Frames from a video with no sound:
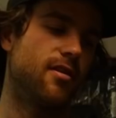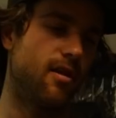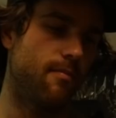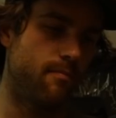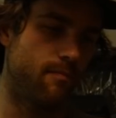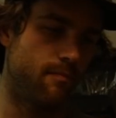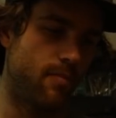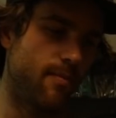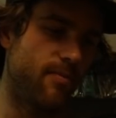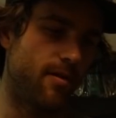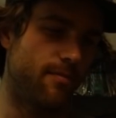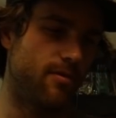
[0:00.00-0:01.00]
get
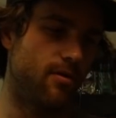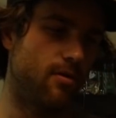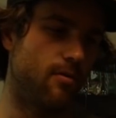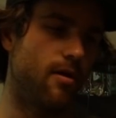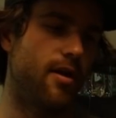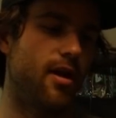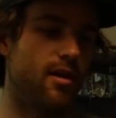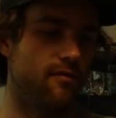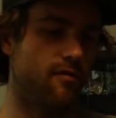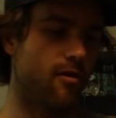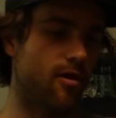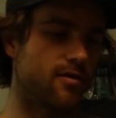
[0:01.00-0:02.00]
bumped up to a 180
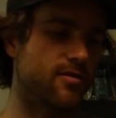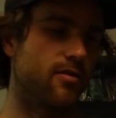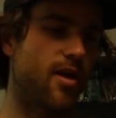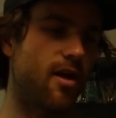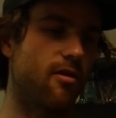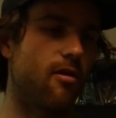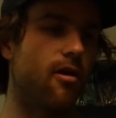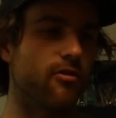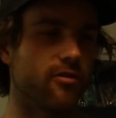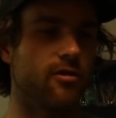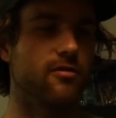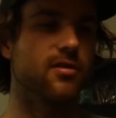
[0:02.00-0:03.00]
fork, so that'll
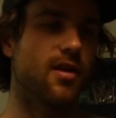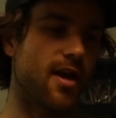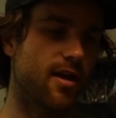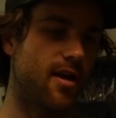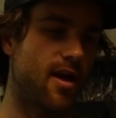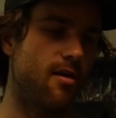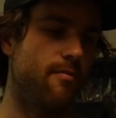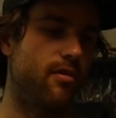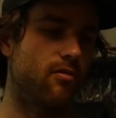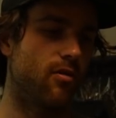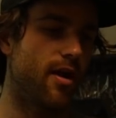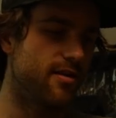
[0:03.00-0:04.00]
also slack it out
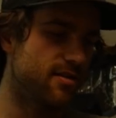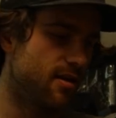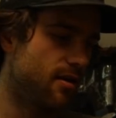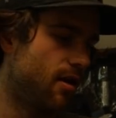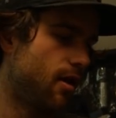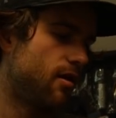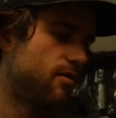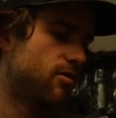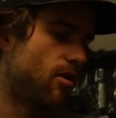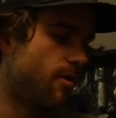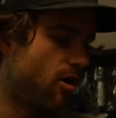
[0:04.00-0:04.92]
but raise it. So I'm